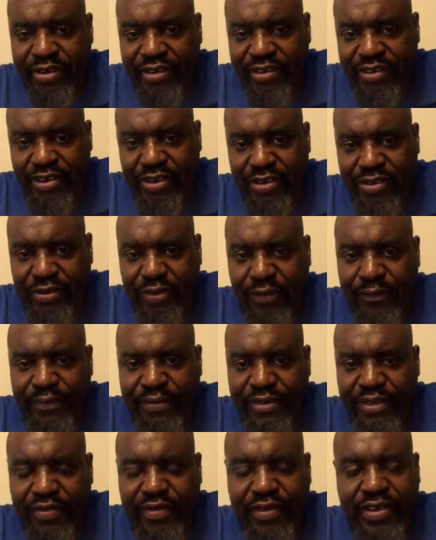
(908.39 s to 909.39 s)
So
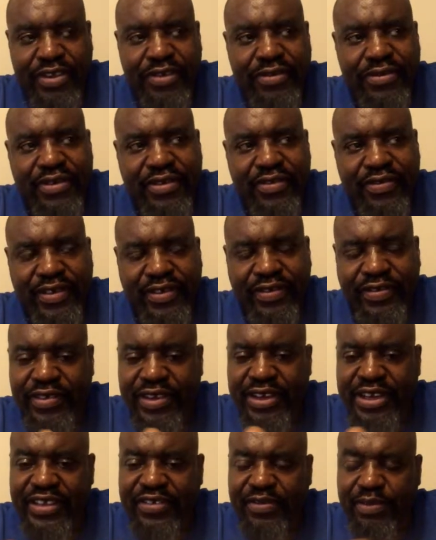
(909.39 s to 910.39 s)
for
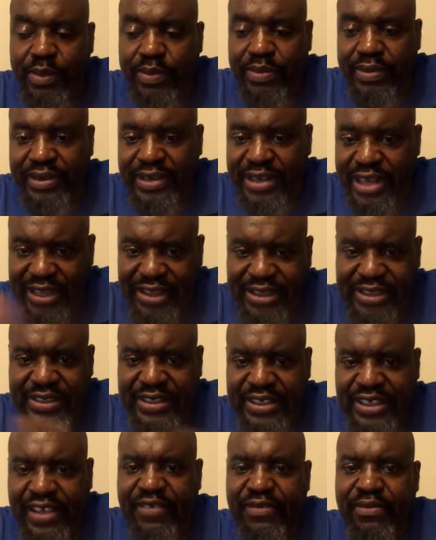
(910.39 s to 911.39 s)
these people not to
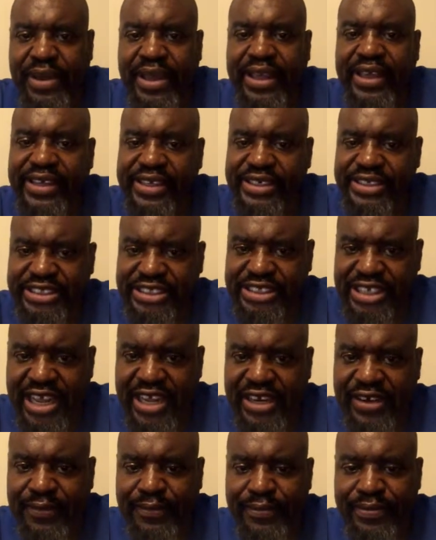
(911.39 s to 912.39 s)
give Mike his
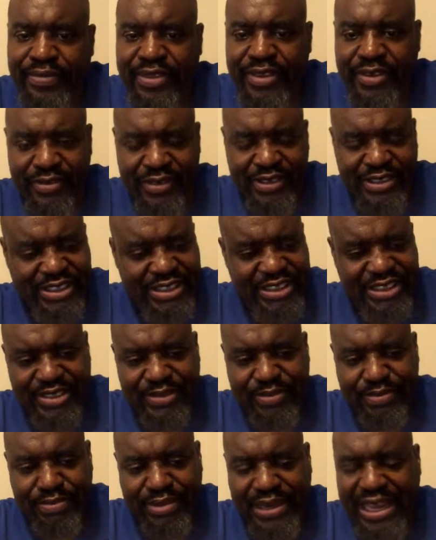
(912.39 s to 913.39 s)
shot was just
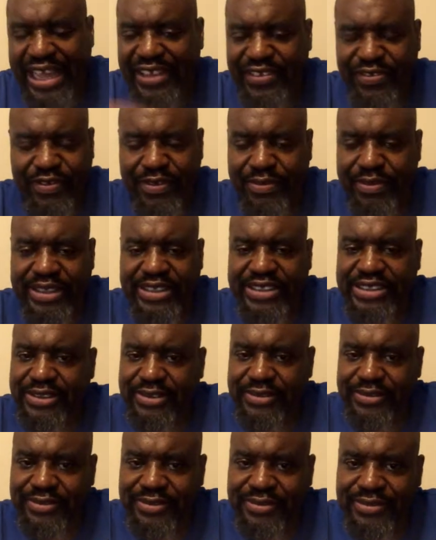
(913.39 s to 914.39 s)
blasphemous.
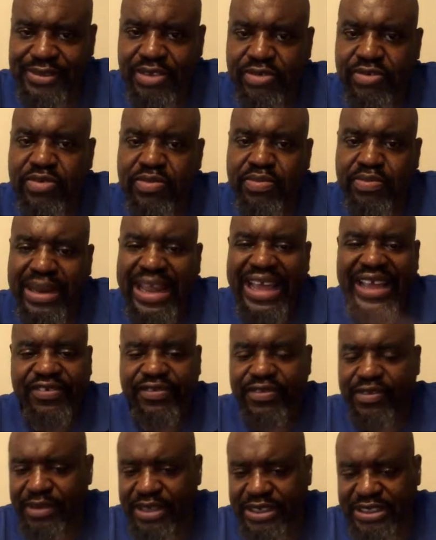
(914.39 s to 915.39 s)
It was
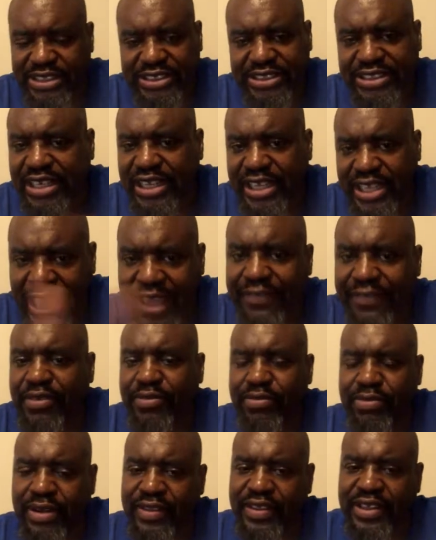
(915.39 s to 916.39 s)
blasphemous. They should have gave the
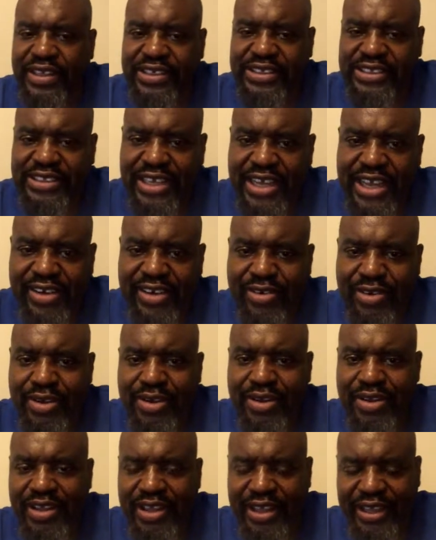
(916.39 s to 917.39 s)
brother his shot
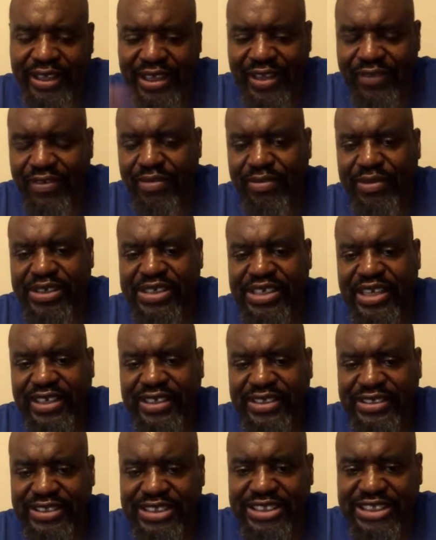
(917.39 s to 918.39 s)
and give him a
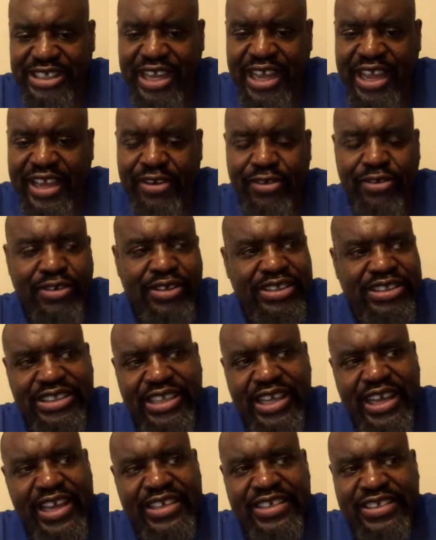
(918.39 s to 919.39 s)
chance to shine on the
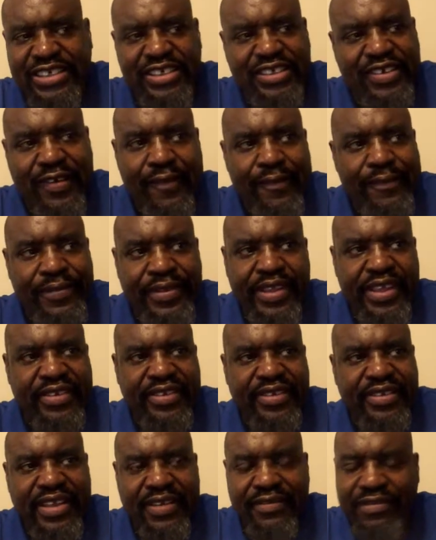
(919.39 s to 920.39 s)
stage
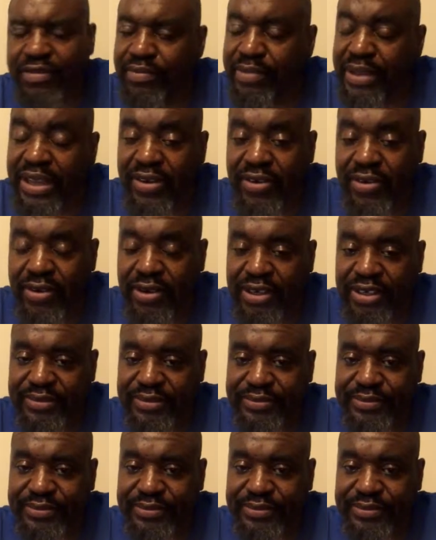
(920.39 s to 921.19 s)
he's never been on.